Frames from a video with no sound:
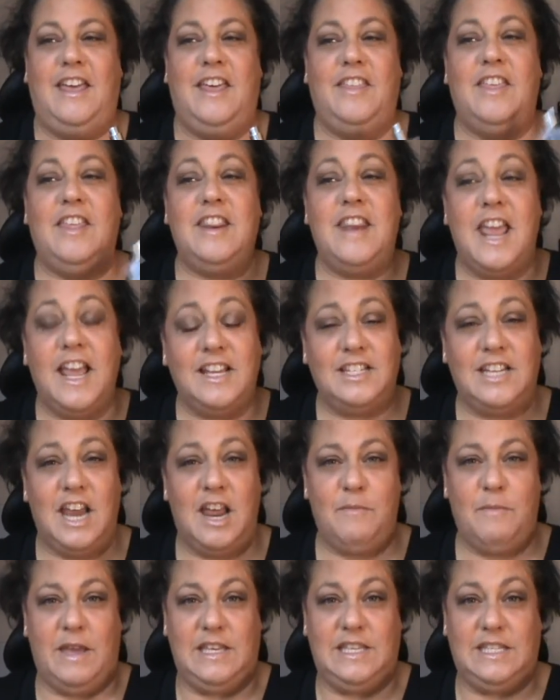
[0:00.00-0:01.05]
The next
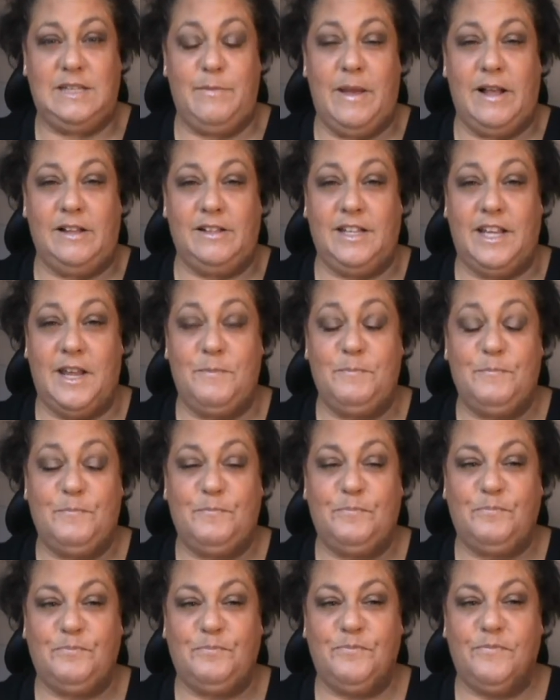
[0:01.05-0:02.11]
time I smelled it,
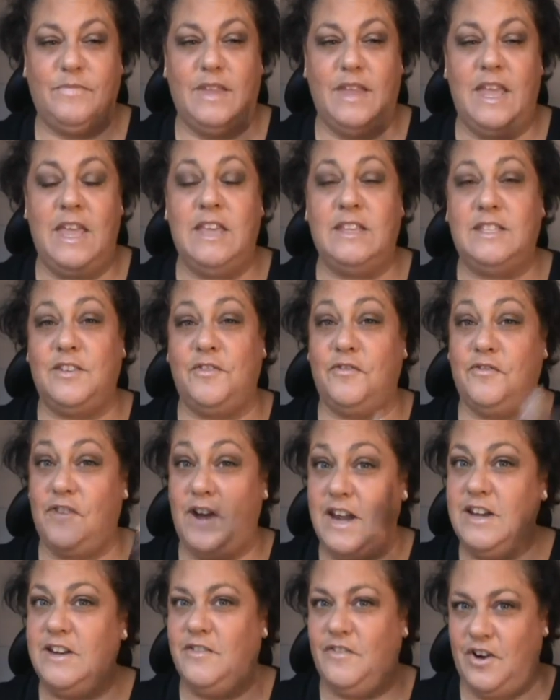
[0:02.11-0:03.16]
it's a
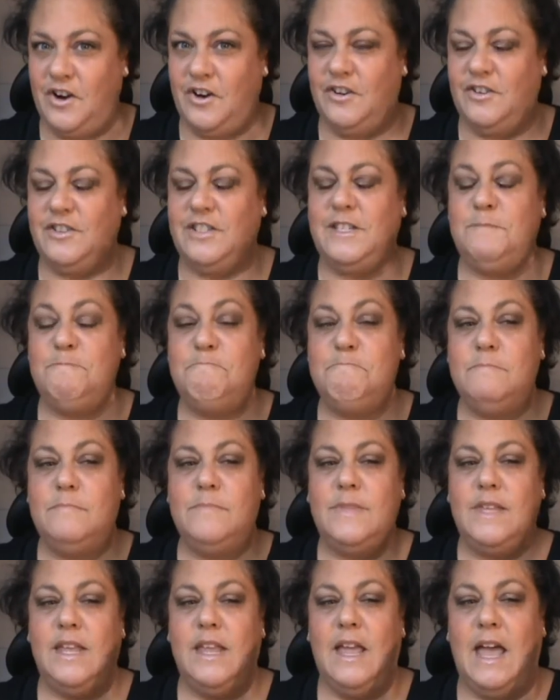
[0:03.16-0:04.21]
friend of hers.
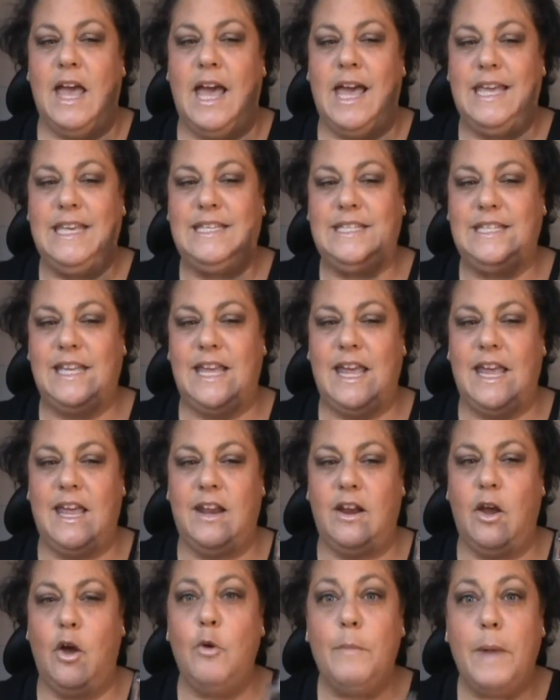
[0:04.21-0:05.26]
I
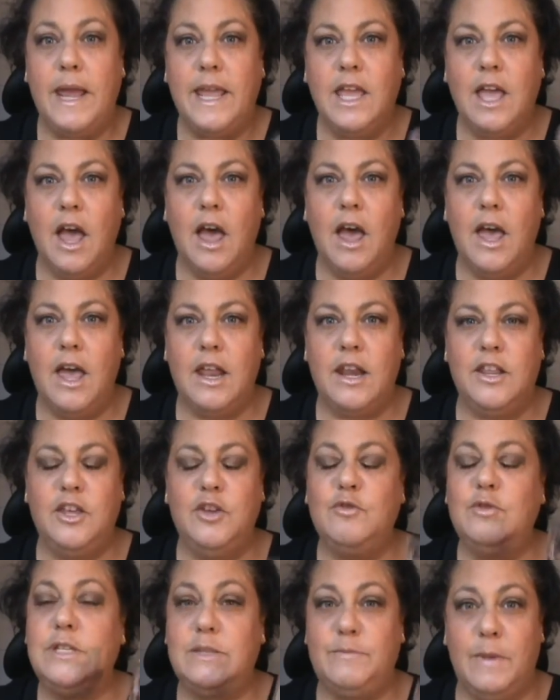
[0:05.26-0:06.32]
said, "Oh my God,
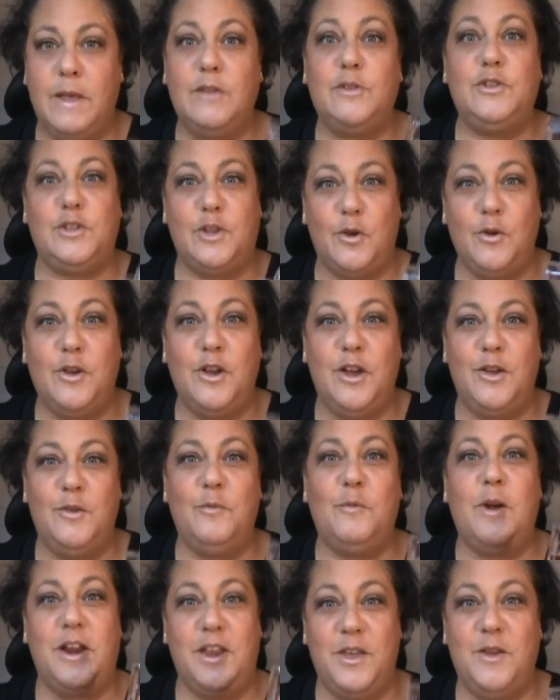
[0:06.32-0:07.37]
you smell so
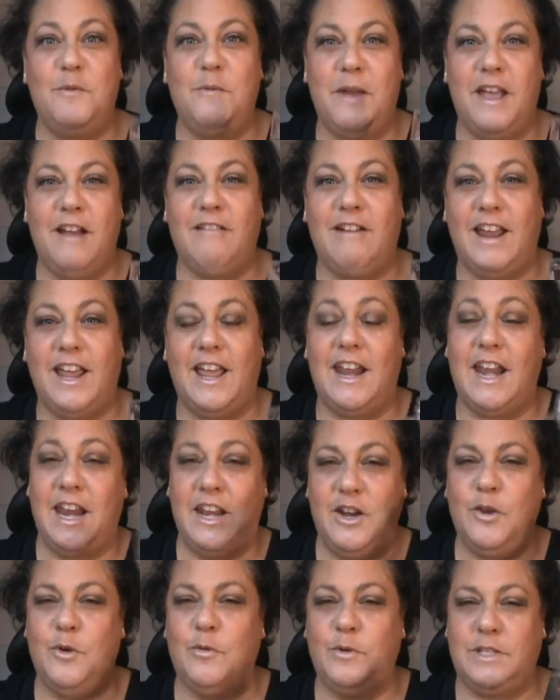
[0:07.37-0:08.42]
good. What are you wearing?" And I
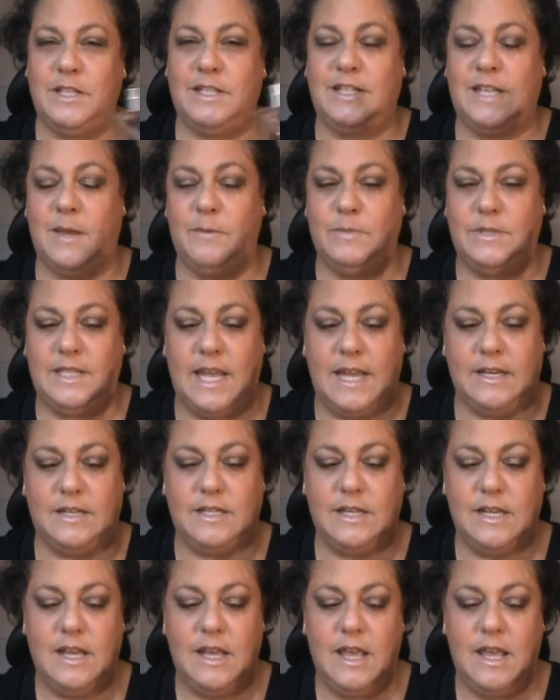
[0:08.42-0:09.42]
knew it was the same scent.